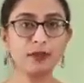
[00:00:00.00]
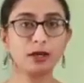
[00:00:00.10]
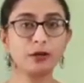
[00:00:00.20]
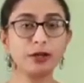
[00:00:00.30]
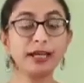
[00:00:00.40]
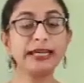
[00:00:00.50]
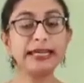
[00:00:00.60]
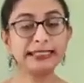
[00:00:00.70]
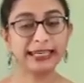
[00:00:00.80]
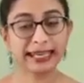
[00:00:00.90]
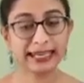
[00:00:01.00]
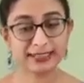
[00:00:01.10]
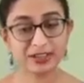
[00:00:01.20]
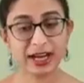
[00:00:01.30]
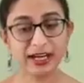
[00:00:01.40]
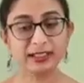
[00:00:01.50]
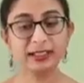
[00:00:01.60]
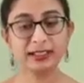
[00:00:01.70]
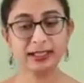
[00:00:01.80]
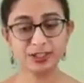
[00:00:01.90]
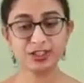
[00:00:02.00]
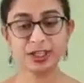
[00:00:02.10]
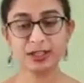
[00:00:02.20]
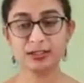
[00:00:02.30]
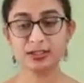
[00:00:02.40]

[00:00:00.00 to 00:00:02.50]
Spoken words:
Okay, they extracted that gene.